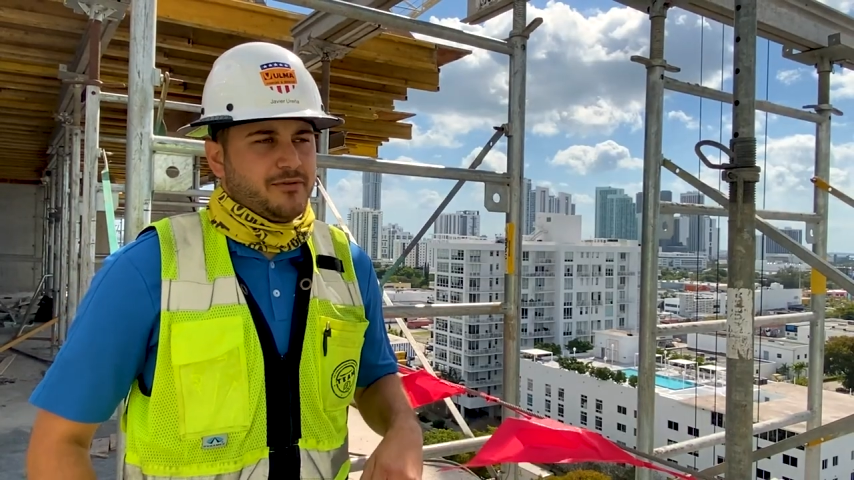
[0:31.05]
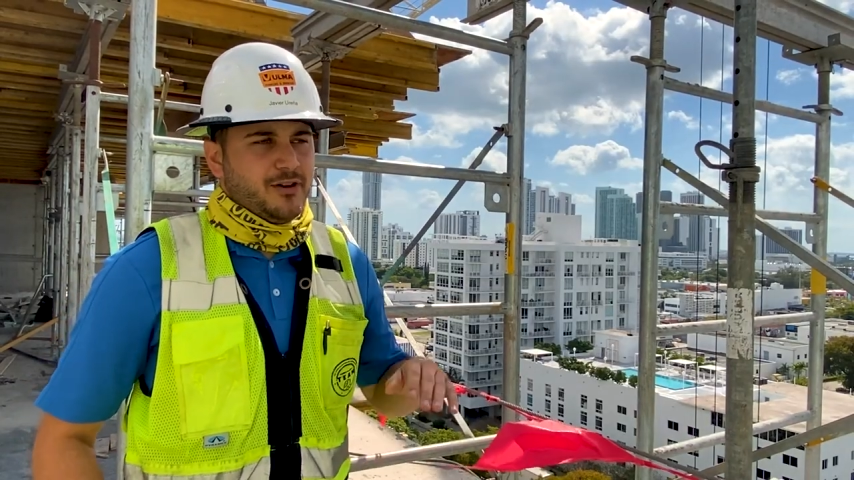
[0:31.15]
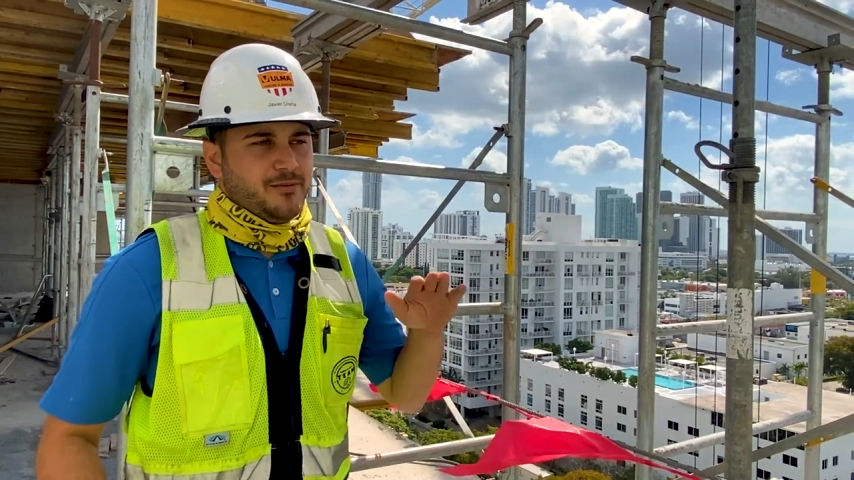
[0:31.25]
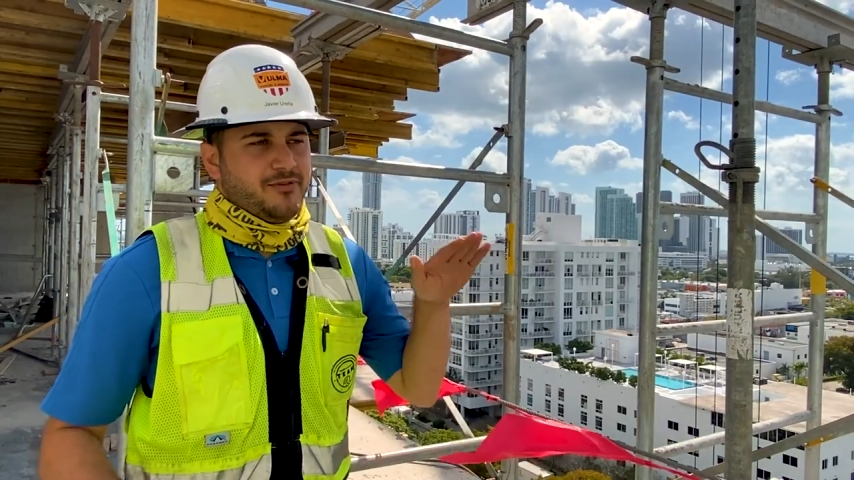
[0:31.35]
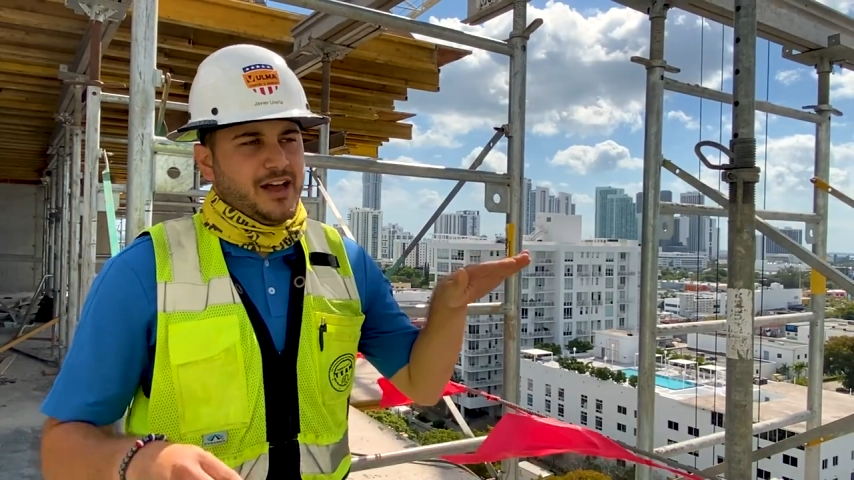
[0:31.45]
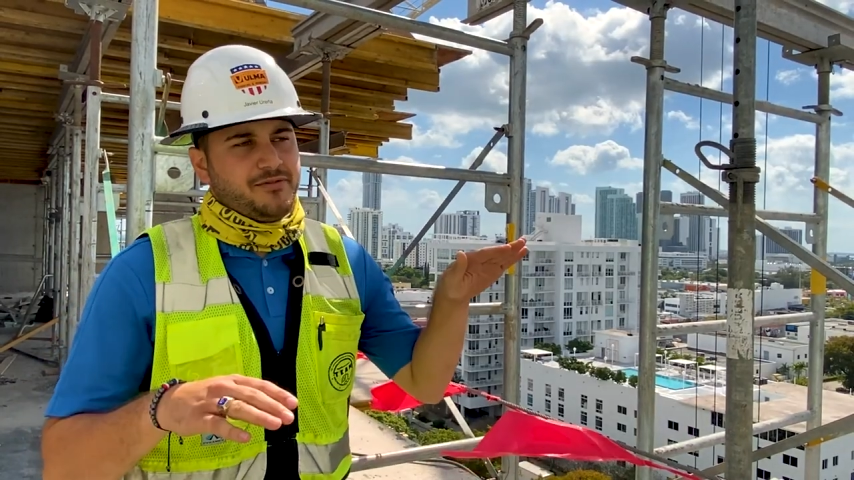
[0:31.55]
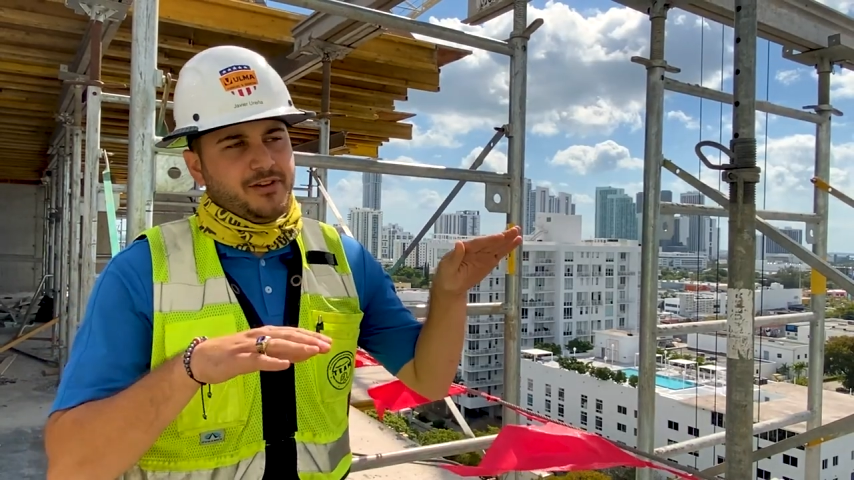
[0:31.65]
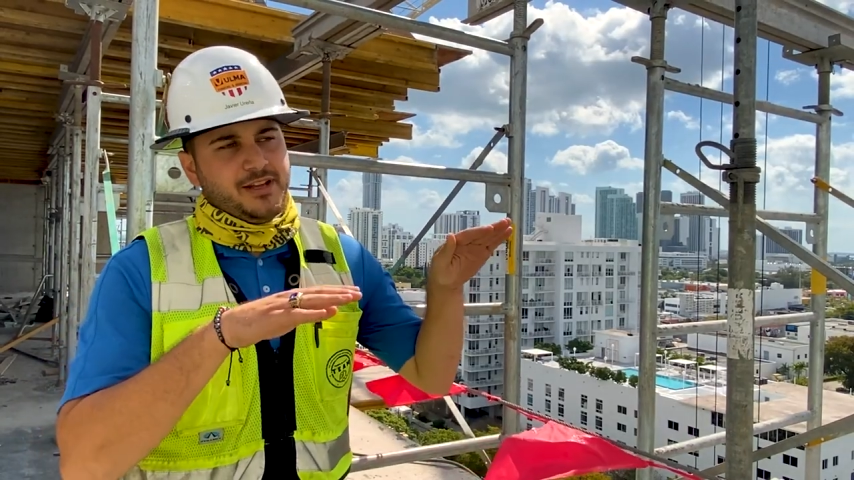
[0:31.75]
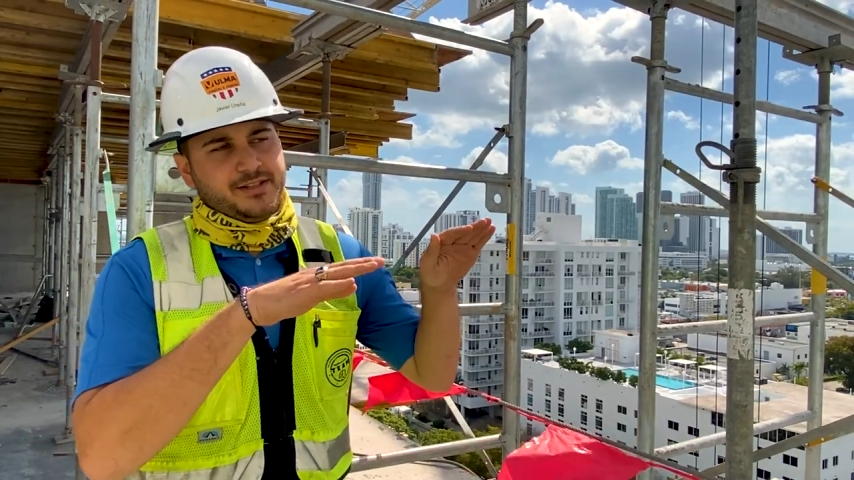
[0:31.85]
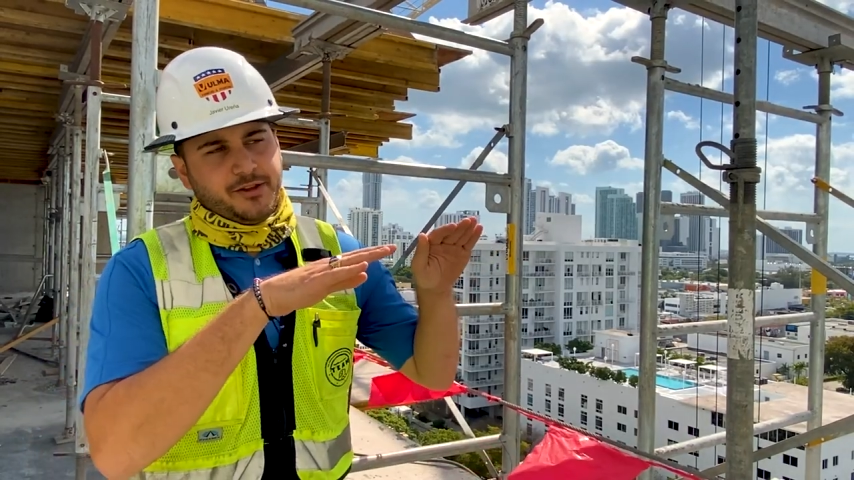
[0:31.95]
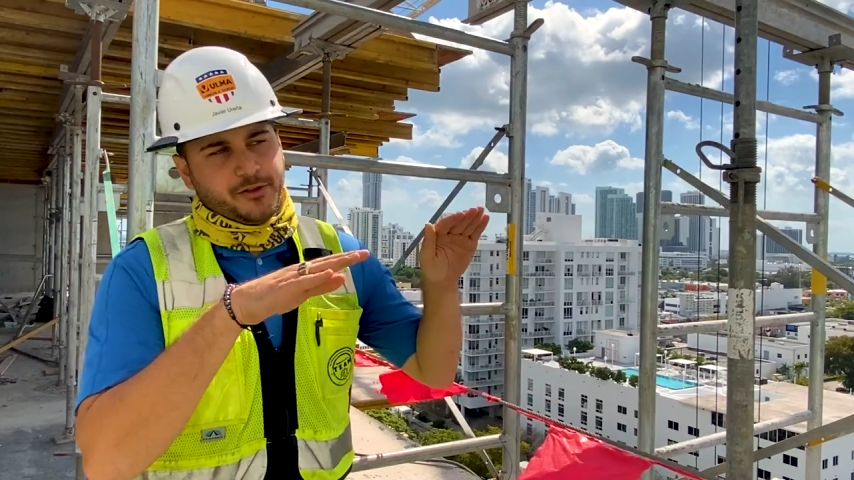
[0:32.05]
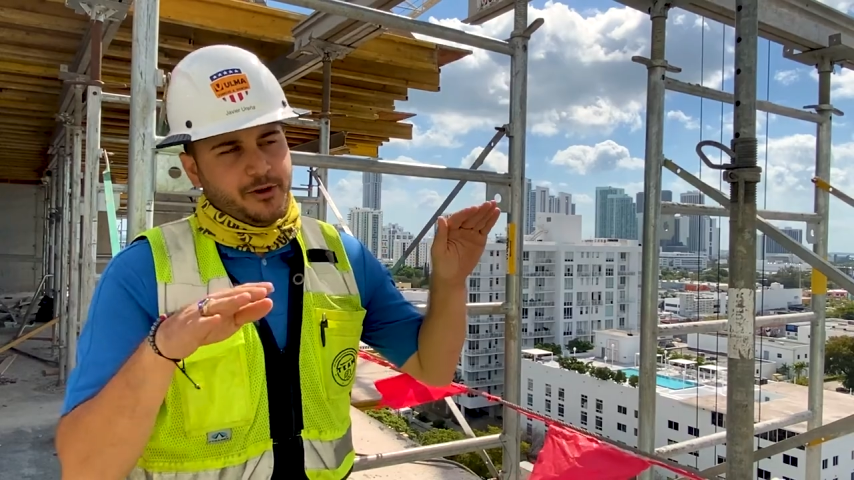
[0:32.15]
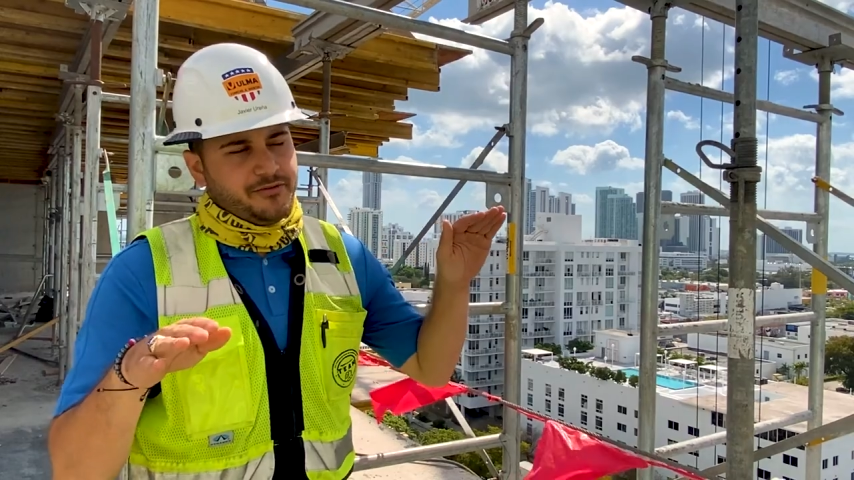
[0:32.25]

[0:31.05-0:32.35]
from 5 feet to 3